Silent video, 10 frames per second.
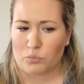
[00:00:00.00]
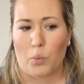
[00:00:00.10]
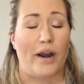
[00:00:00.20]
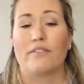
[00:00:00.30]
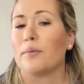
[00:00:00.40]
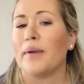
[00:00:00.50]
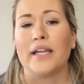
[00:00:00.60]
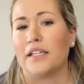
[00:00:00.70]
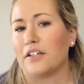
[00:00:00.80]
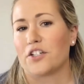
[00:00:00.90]
whatever
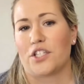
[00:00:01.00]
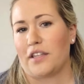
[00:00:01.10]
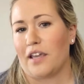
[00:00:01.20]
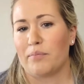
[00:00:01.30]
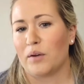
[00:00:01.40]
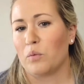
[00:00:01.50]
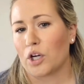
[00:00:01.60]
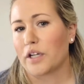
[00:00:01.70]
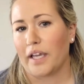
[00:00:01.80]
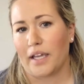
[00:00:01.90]
many years that they've been
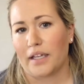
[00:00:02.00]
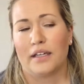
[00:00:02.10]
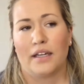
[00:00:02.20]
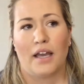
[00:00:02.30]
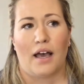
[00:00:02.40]
working.